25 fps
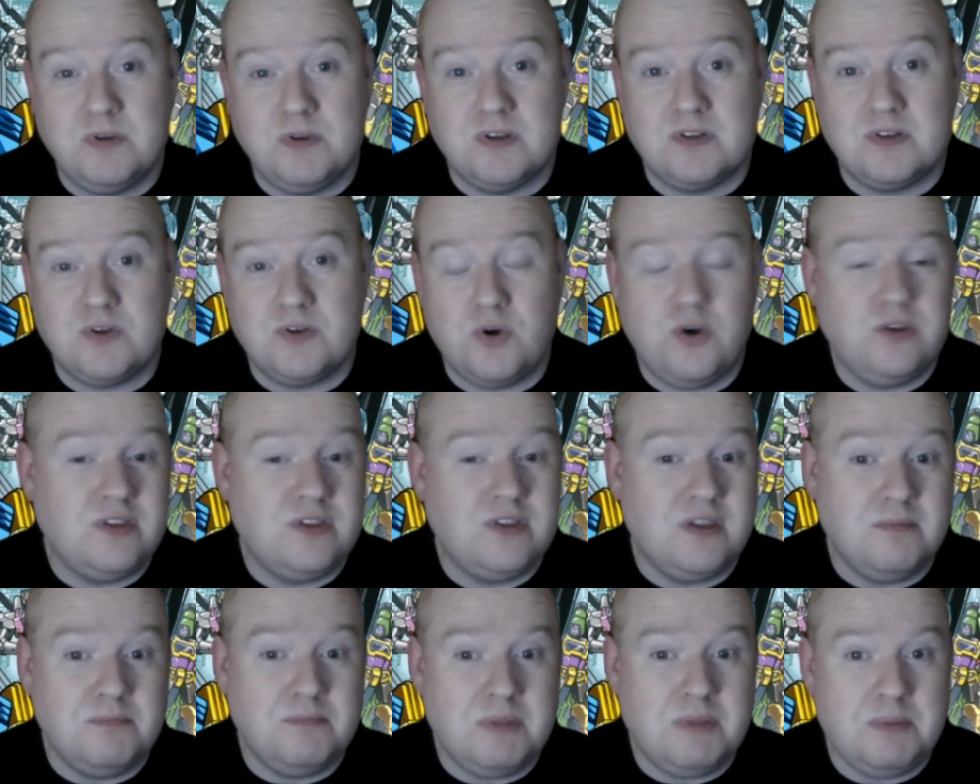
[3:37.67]
just
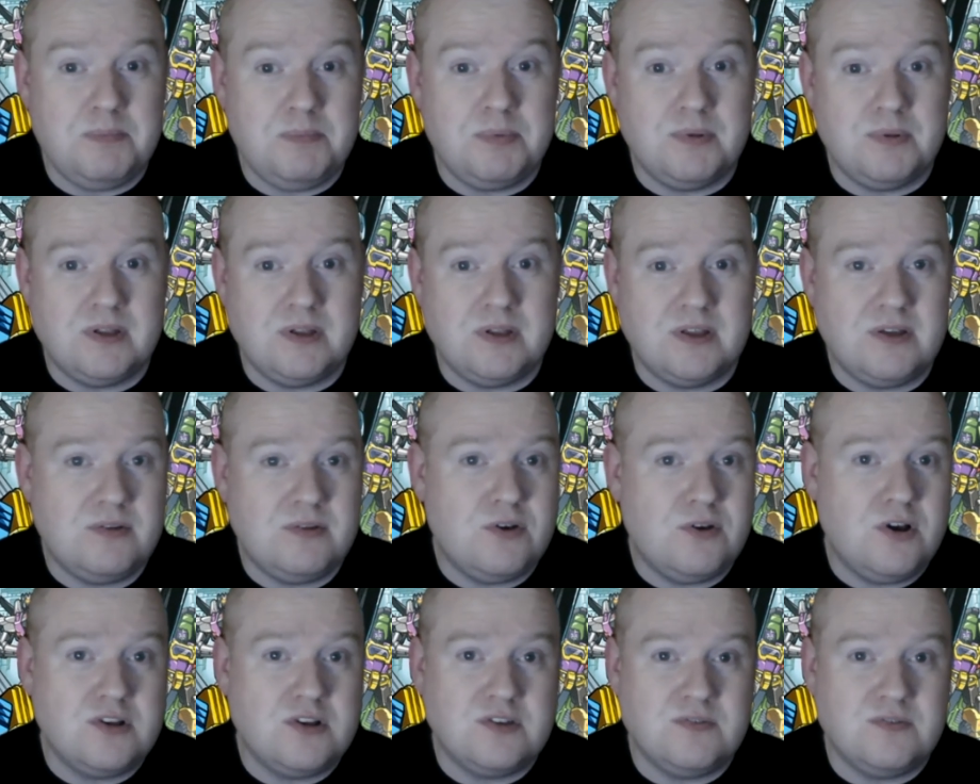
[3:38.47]
haunting people and
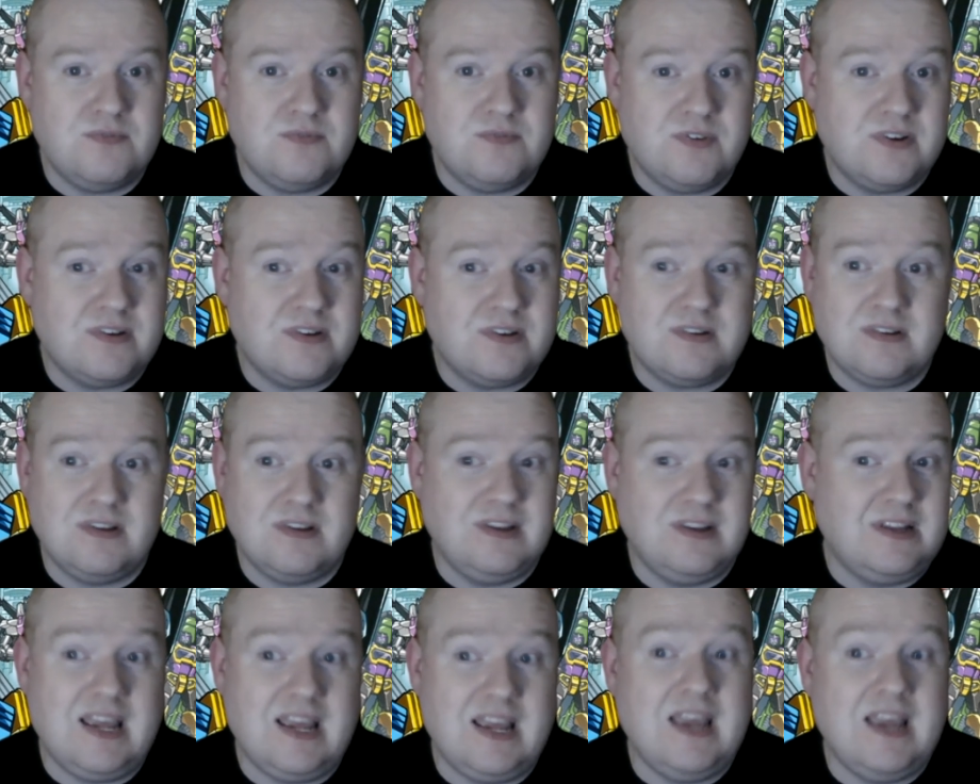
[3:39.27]
causing
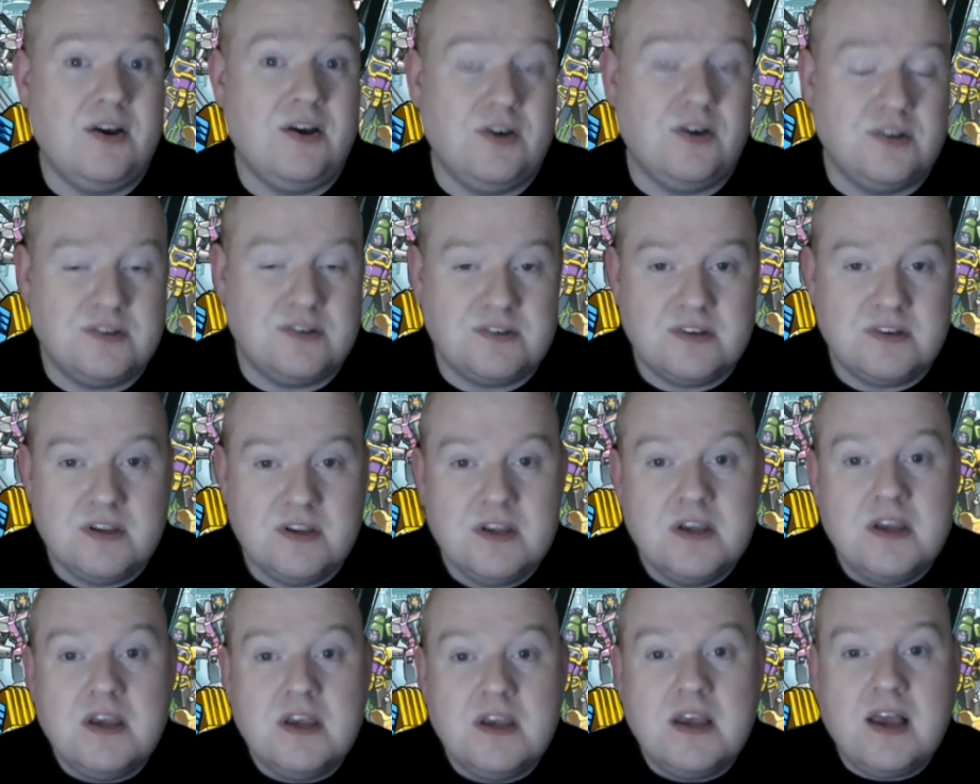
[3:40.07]
fucking chaos.
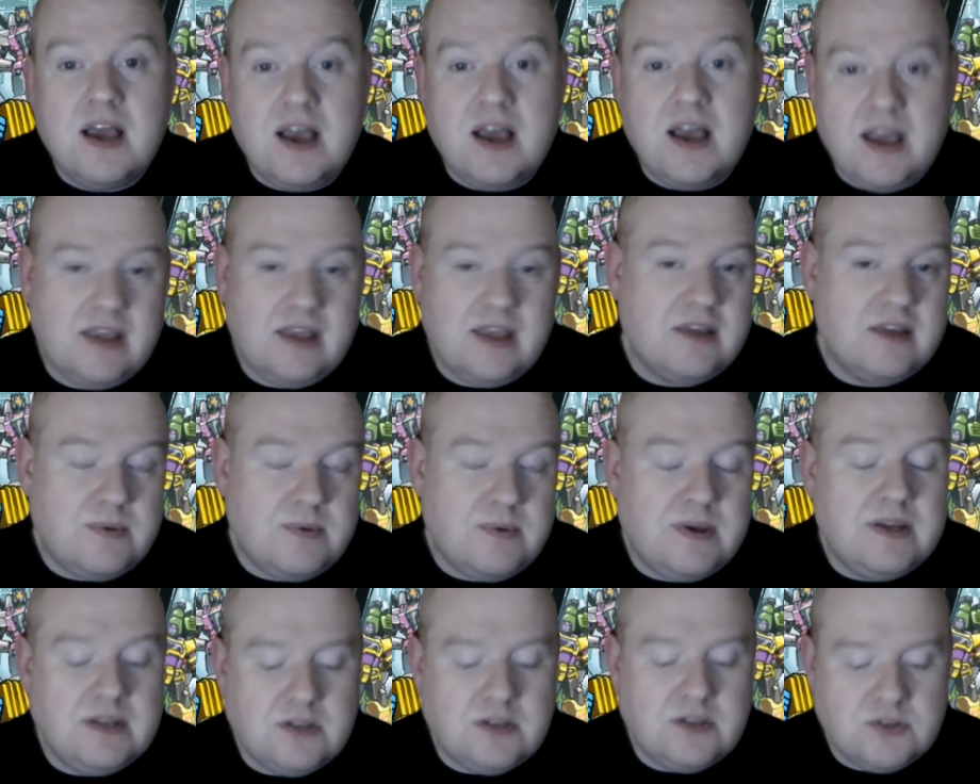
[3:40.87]
I
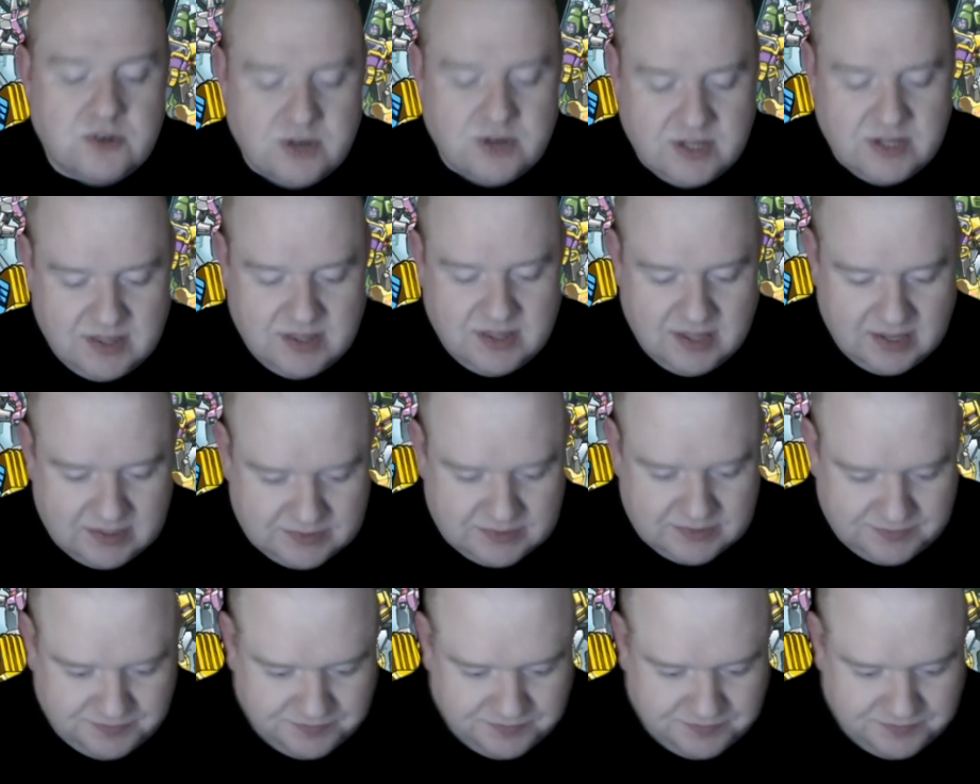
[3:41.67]
quite enjoyed that.